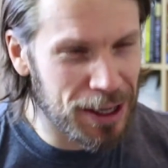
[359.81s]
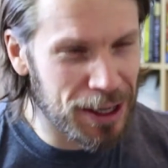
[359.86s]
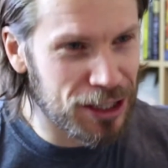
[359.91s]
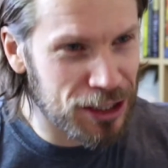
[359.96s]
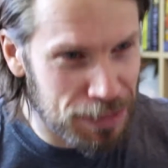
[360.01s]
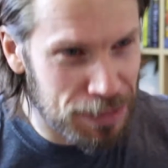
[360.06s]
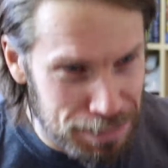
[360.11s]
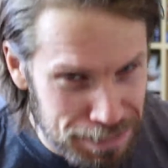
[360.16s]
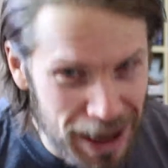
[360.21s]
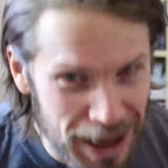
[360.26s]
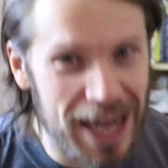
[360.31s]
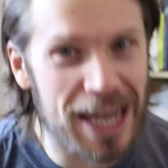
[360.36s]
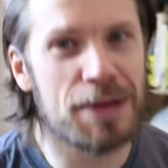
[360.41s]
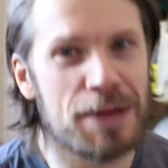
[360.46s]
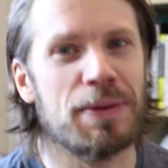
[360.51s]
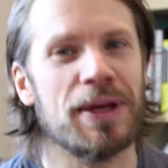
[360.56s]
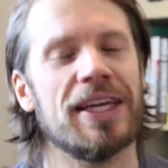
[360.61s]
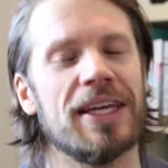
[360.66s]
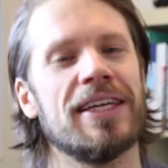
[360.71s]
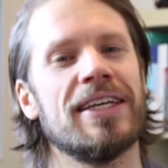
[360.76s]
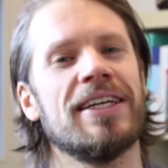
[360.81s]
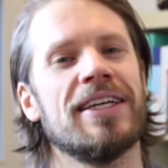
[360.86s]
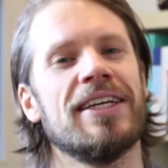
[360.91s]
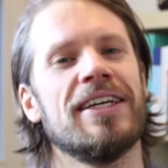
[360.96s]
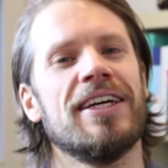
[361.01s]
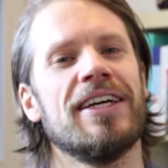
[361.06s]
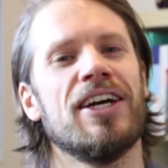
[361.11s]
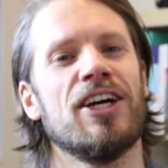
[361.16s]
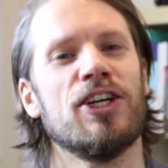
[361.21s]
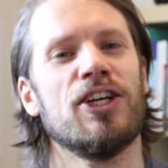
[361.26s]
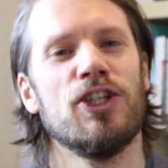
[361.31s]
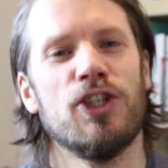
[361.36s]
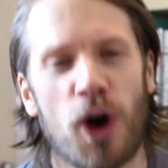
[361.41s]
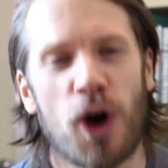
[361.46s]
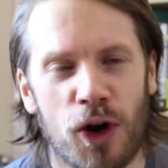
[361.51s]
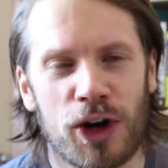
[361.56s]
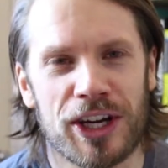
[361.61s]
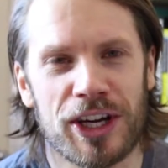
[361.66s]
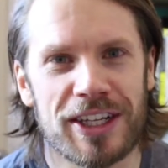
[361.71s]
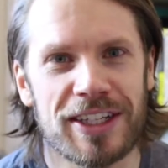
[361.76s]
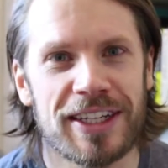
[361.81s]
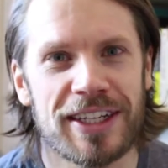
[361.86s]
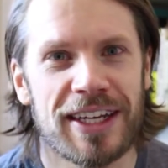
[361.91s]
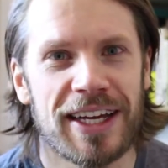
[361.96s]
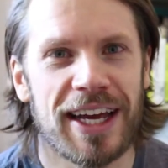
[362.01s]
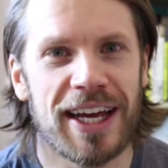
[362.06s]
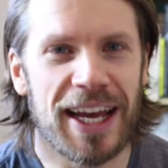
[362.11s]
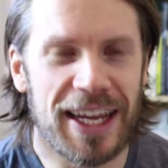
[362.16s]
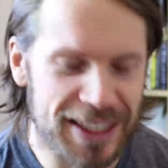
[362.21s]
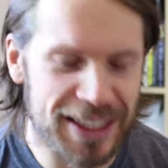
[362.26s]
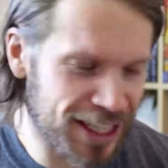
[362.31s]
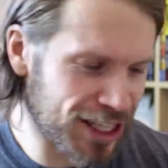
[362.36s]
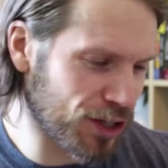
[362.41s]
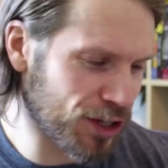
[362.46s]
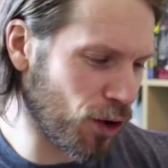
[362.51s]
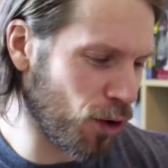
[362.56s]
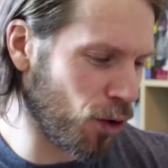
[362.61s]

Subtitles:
just maybe, yogurt isn't